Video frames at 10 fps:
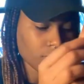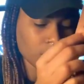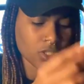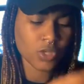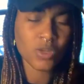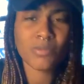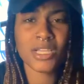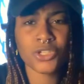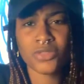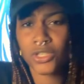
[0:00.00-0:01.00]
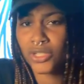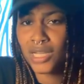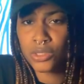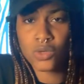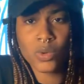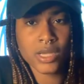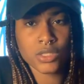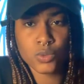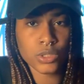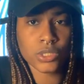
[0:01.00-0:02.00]
So you want to make sure that you're not just going
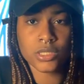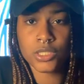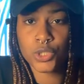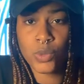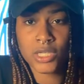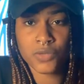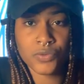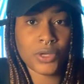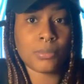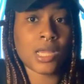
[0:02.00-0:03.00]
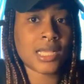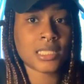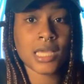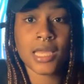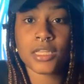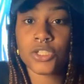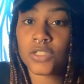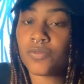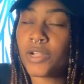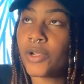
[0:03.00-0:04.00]
into a certain situation very blindsided,
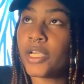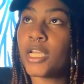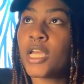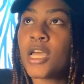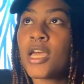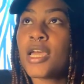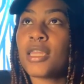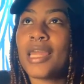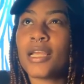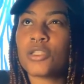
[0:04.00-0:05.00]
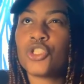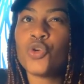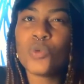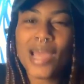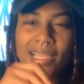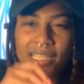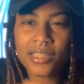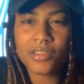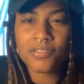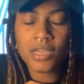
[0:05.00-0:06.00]
just very, like, too
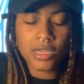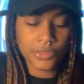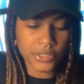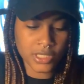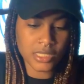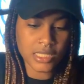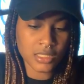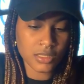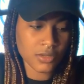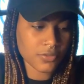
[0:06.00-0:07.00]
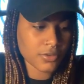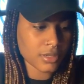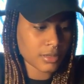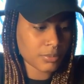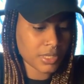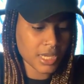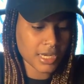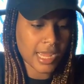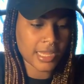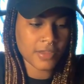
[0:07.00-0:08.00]
naive. There's a sense of being
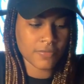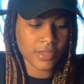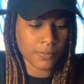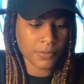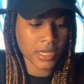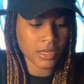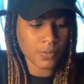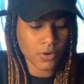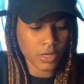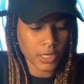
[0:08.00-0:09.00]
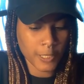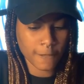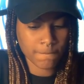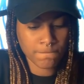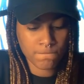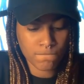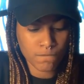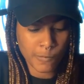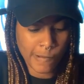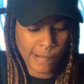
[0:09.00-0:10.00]
naive that I'm picking up on here,
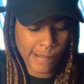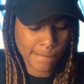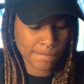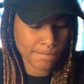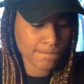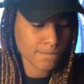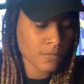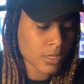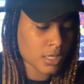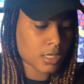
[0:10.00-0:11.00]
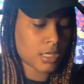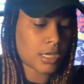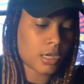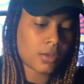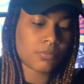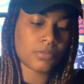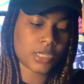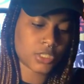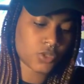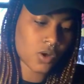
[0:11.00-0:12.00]
okay?
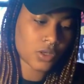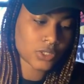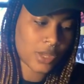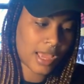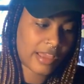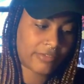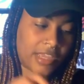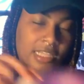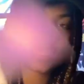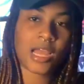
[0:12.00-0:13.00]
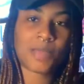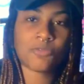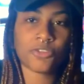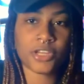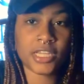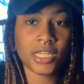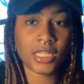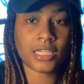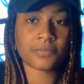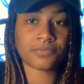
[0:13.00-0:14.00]
Because you also have a time for healing.